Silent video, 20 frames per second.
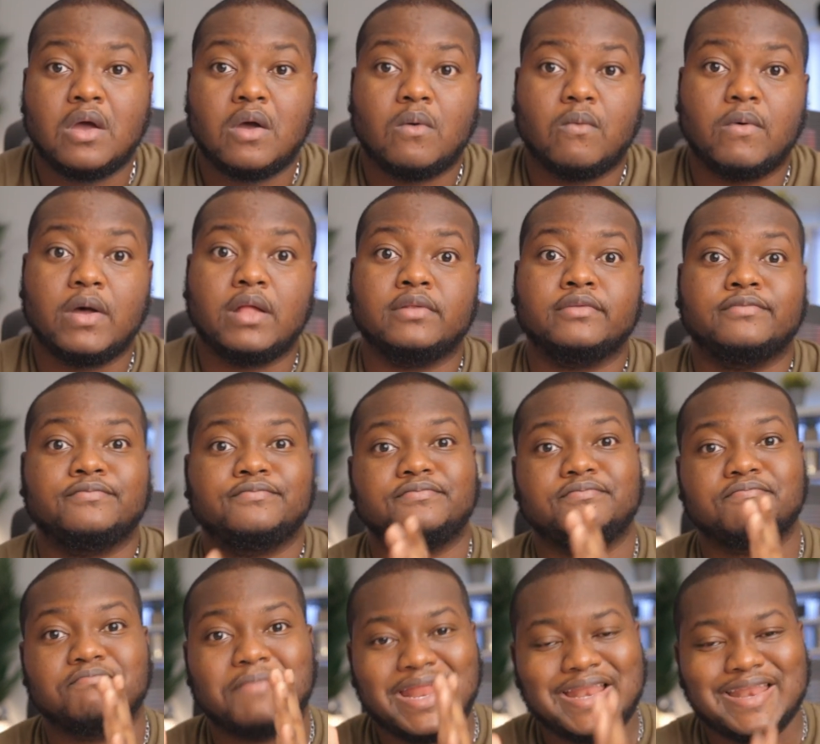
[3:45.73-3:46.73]
Well,
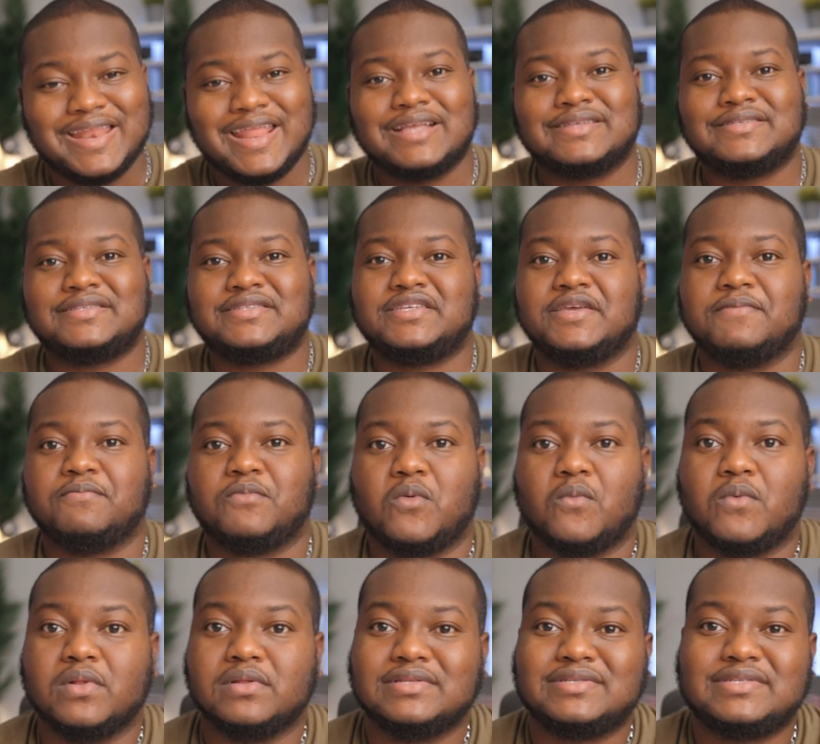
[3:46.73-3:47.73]
my next tip
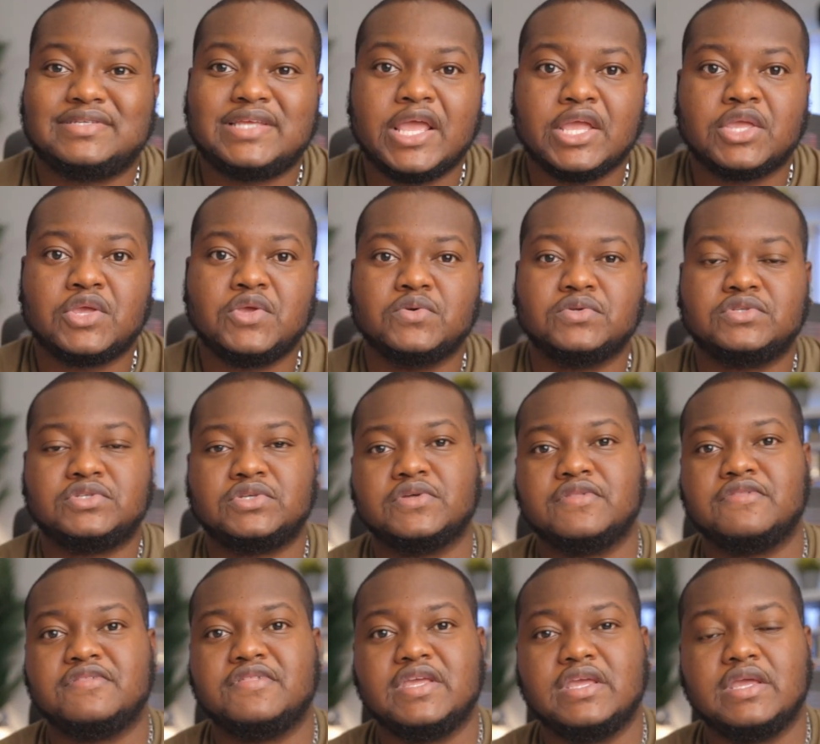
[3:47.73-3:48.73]
will take you to
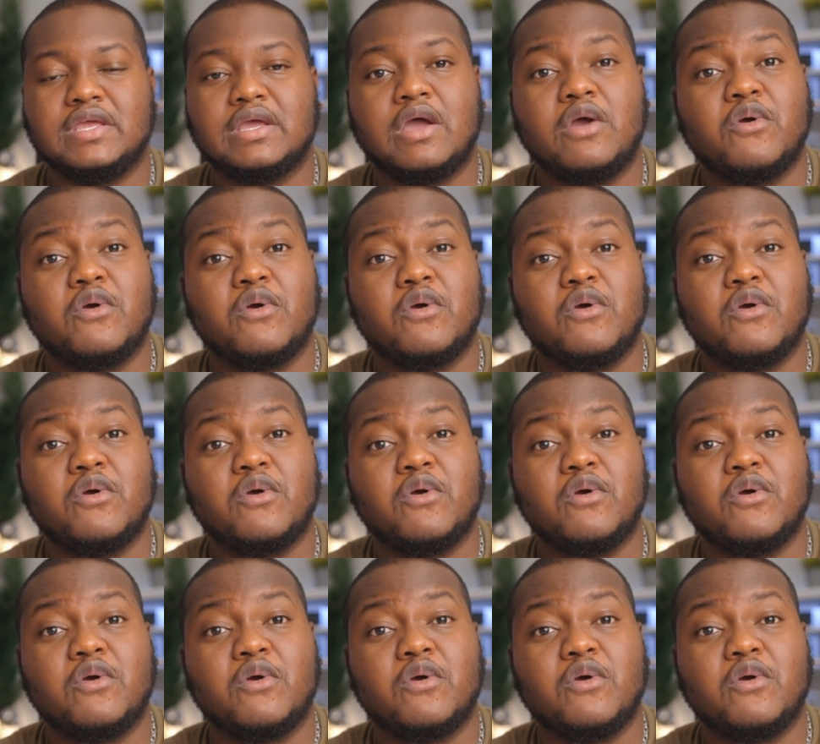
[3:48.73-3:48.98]
the